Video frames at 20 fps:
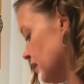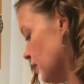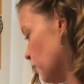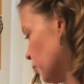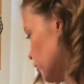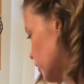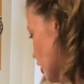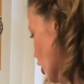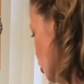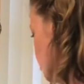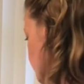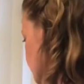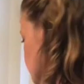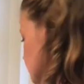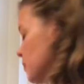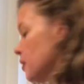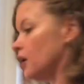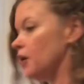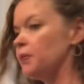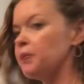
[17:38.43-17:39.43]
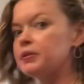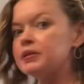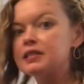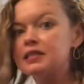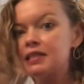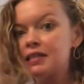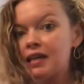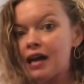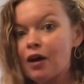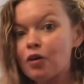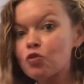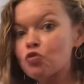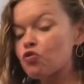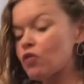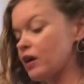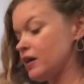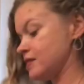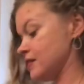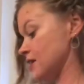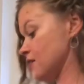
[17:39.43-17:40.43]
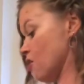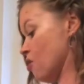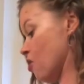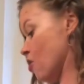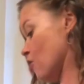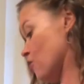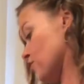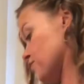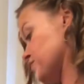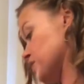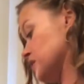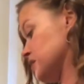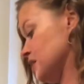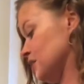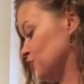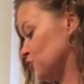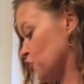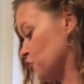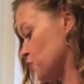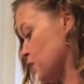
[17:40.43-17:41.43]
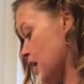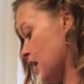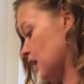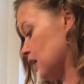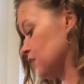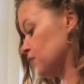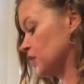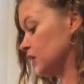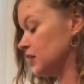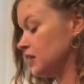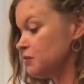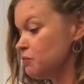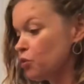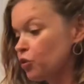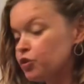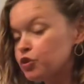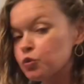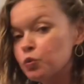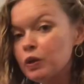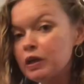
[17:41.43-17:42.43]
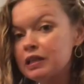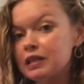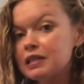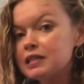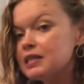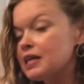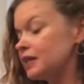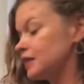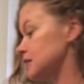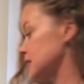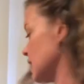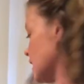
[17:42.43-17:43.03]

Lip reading: We're going to open them up and see how great they are. If they didn't turn out, they need more sweetness next